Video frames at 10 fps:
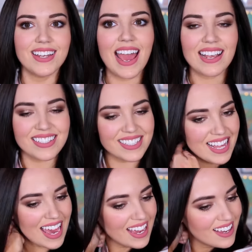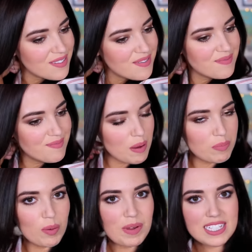The next thing my
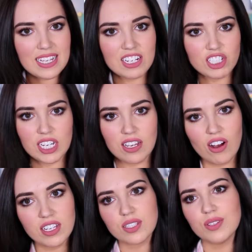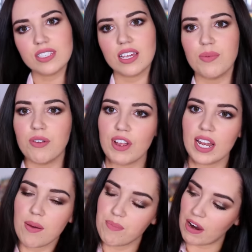mum has actually got, so it's gonna be
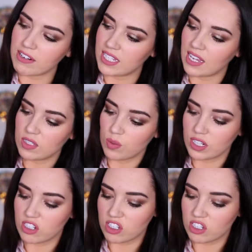really embarrassing, so we're